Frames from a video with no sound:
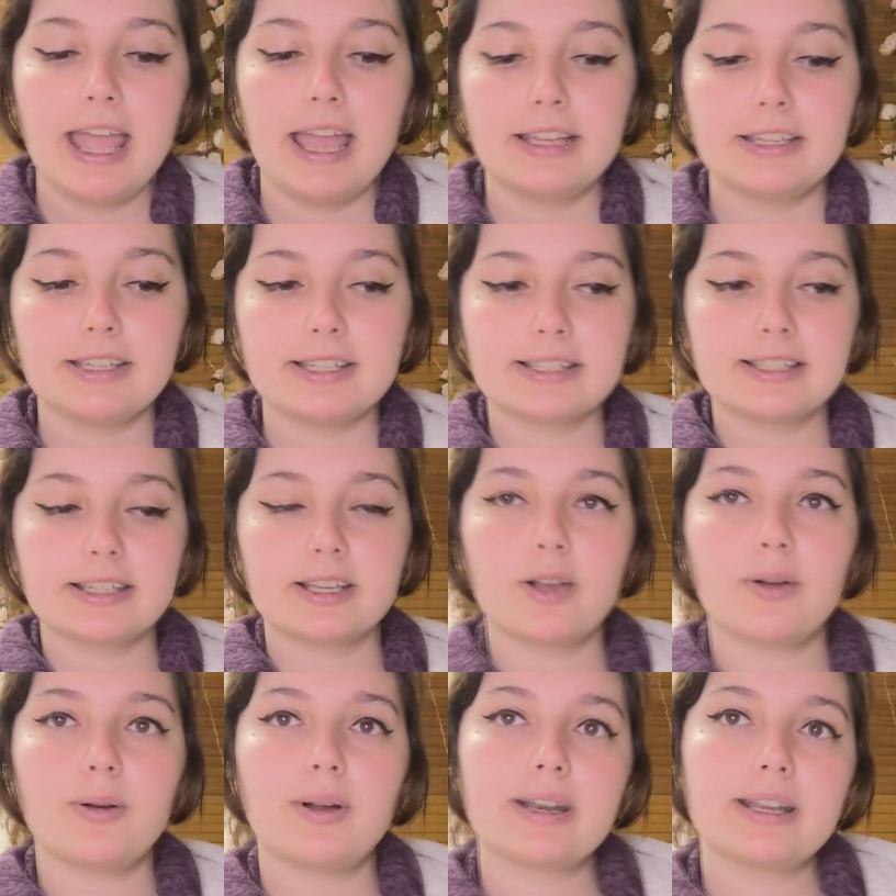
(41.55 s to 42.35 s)
and just to
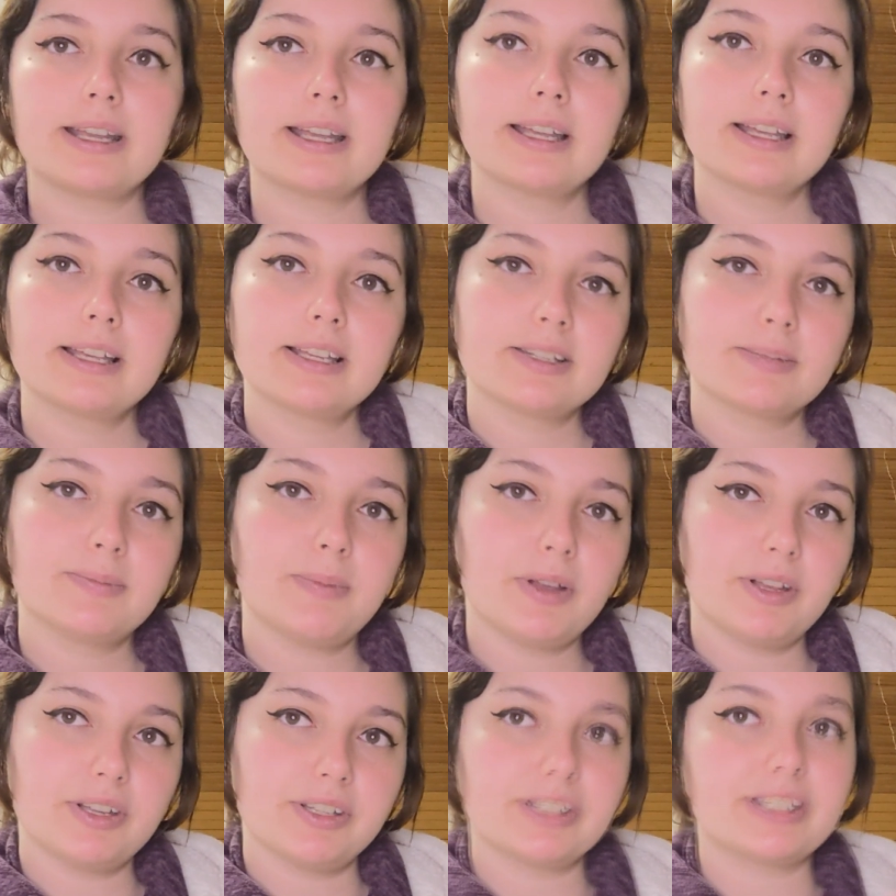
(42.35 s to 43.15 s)
go on a
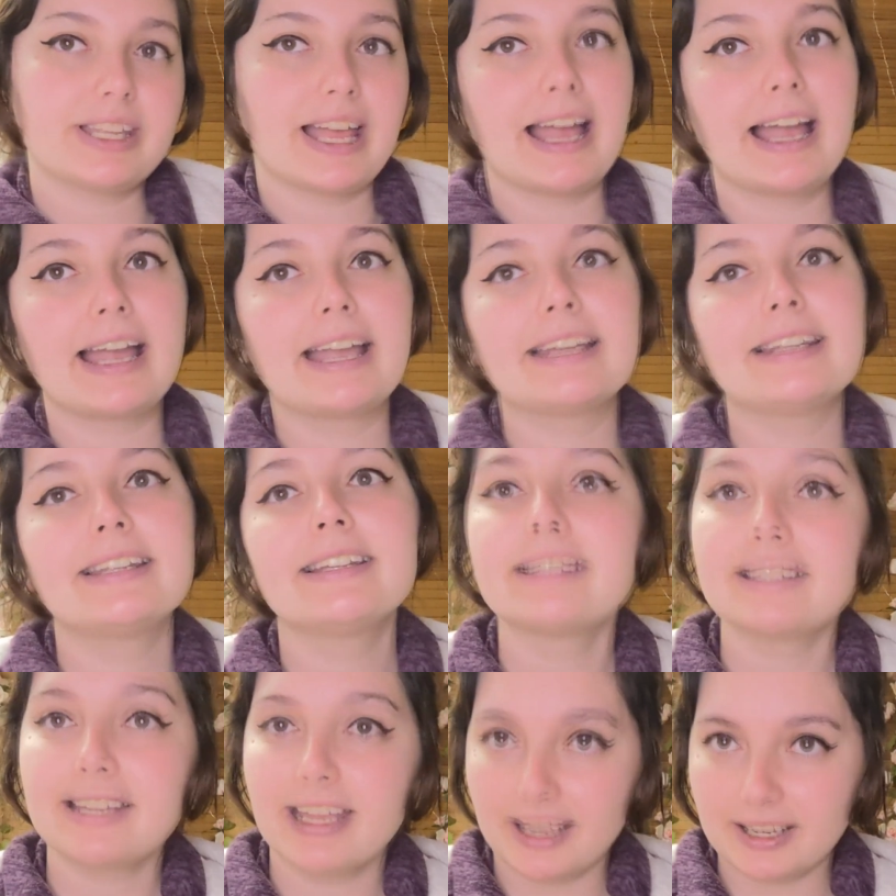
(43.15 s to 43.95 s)
small side
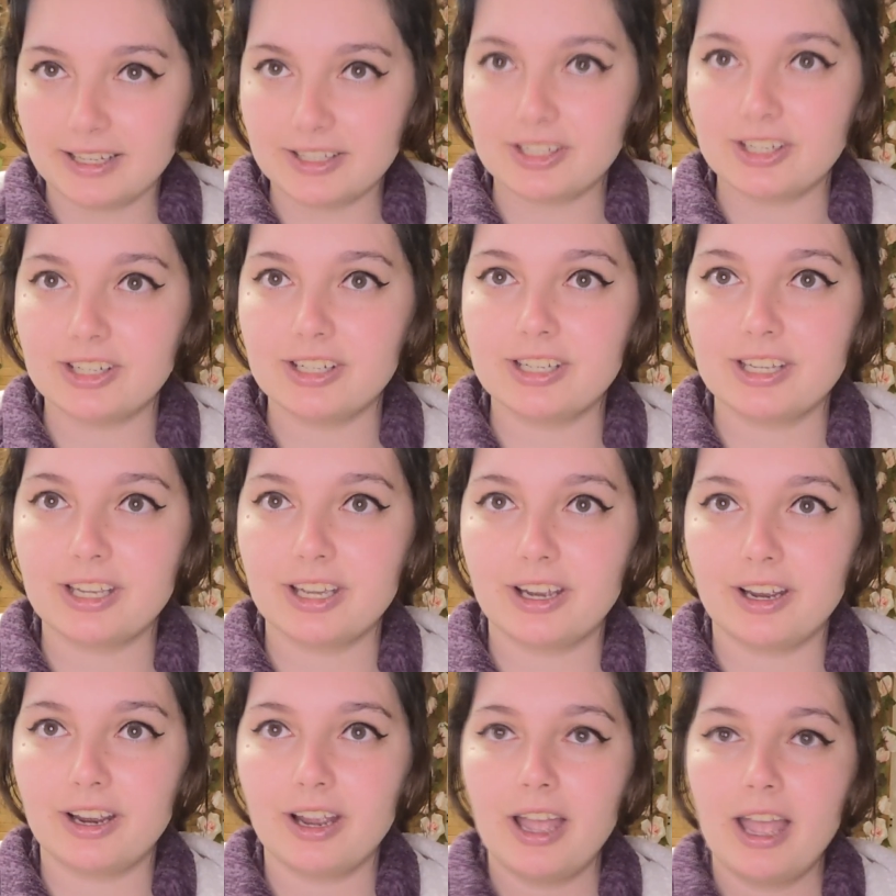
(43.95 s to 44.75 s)
tangent
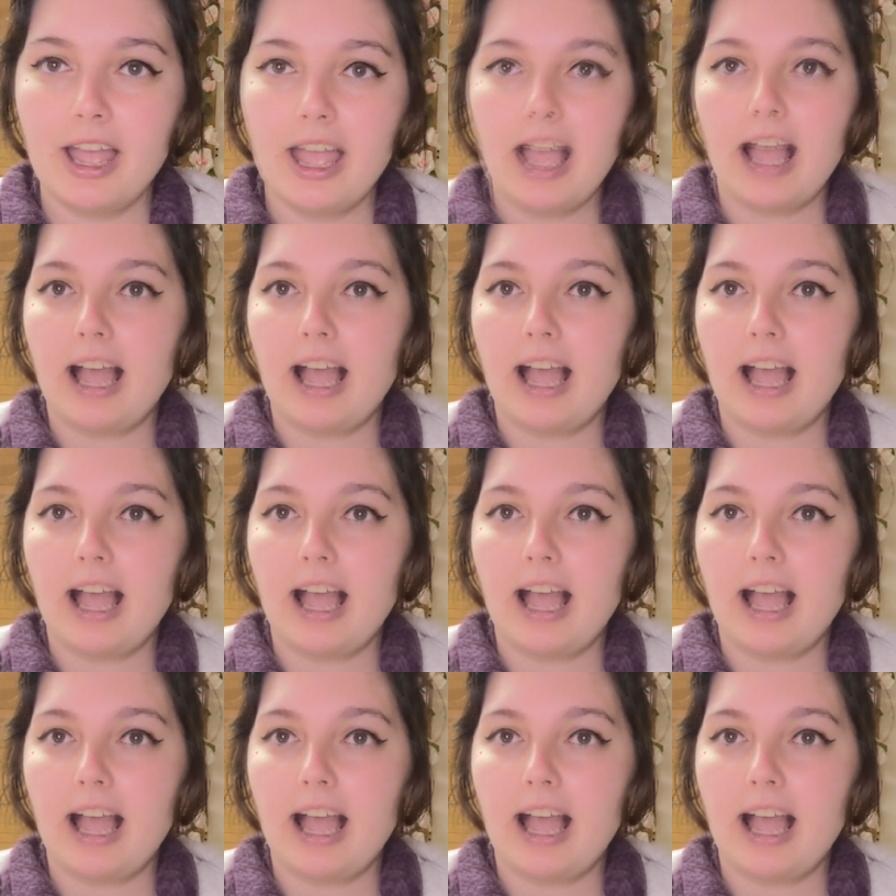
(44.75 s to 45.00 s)
here,